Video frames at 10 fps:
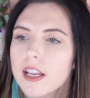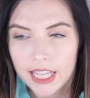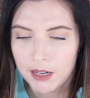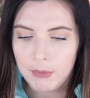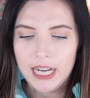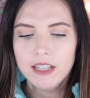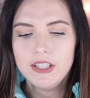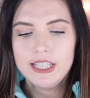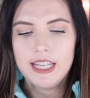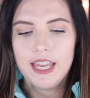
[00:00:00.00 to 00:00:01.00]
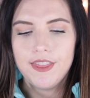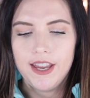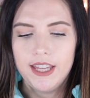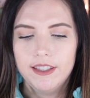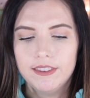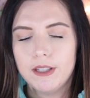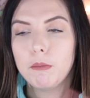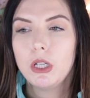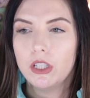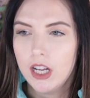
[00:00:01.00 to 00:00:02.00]
And I might even say that the
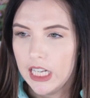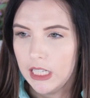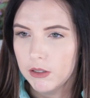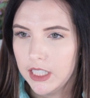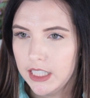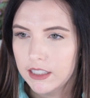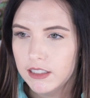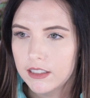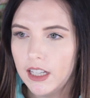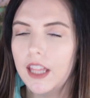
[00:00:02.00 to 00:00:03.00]
Milani one,